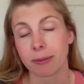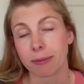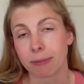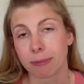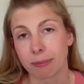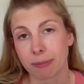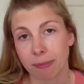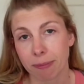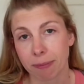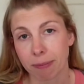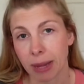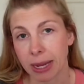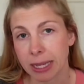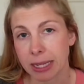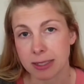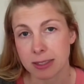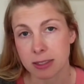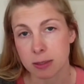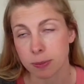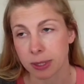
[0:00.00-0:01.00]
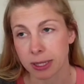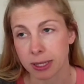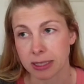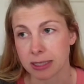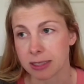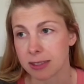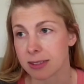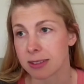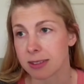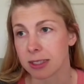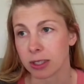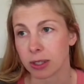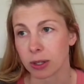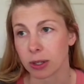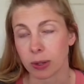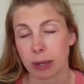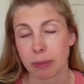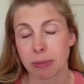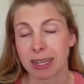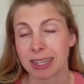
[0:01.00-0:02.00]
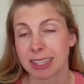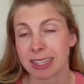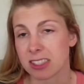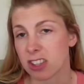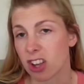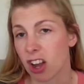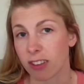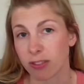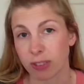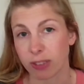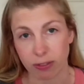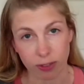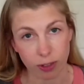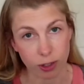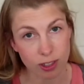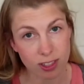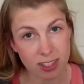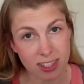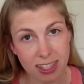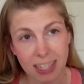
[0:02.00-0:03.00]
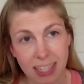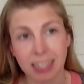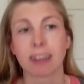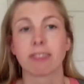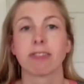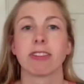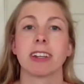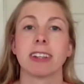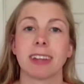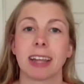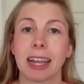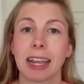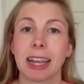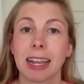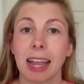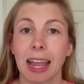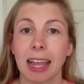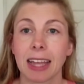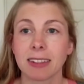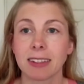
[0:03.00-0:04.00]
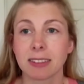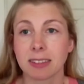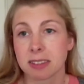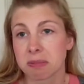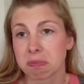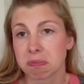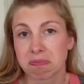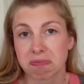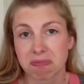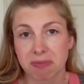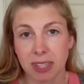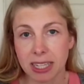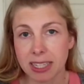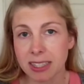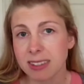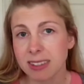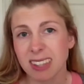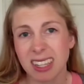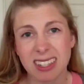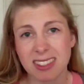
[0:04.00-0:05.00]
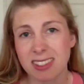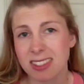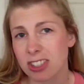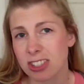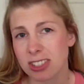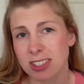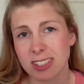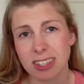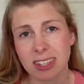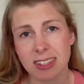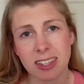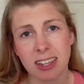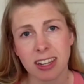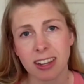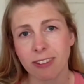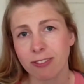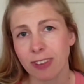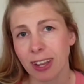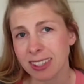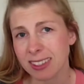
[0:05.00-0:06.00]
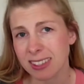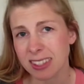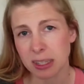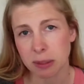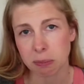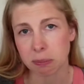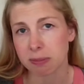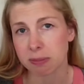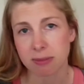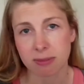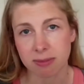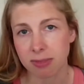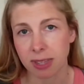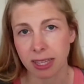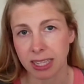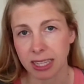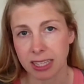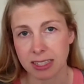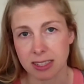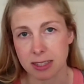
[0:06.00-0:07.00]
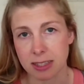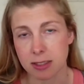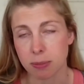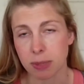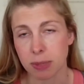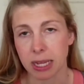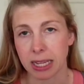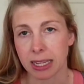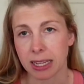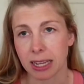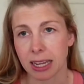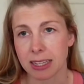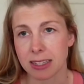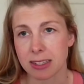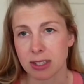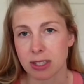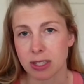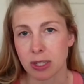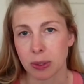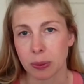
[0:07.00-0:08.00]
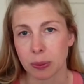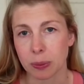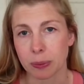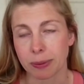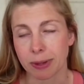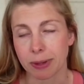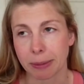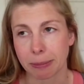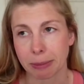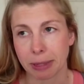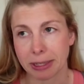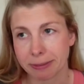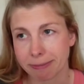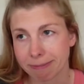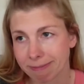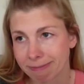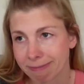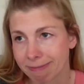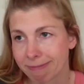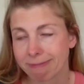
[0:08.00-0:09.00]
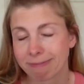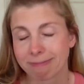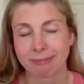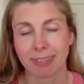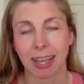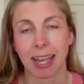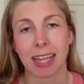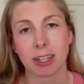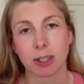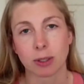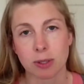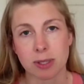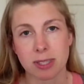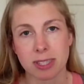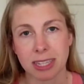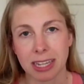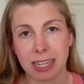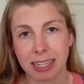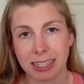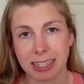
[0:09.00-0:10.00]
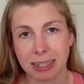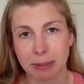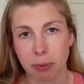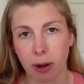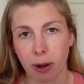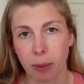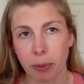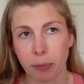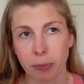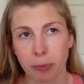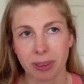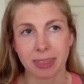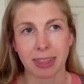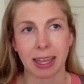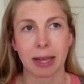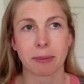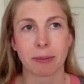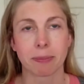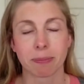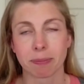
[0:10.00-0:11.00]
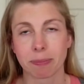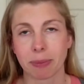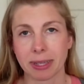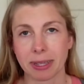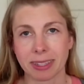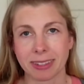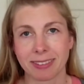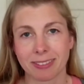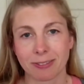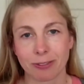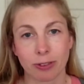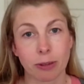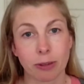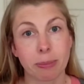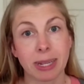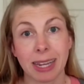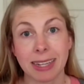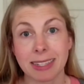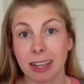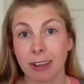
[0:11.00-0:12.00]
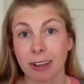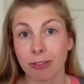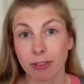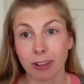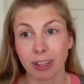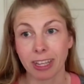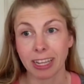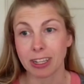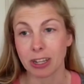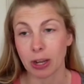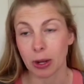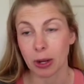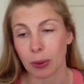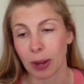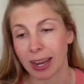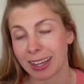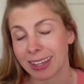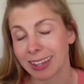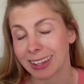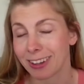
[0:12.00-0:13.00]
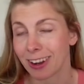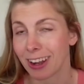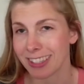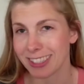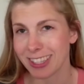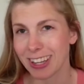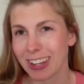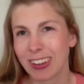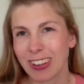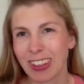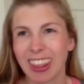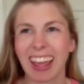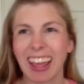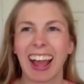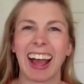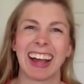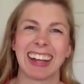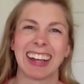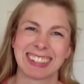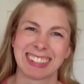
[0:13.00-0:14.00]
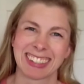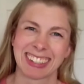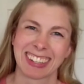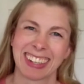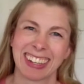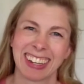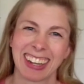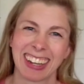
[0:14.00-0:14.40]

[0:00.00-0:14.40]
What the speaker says: But my husband, I mean, it's coffee first thing every day, and it just doesn't affect him like it does me. And so, I mean, I don't see any problem with that. But for me, I definitely know I cannot do that.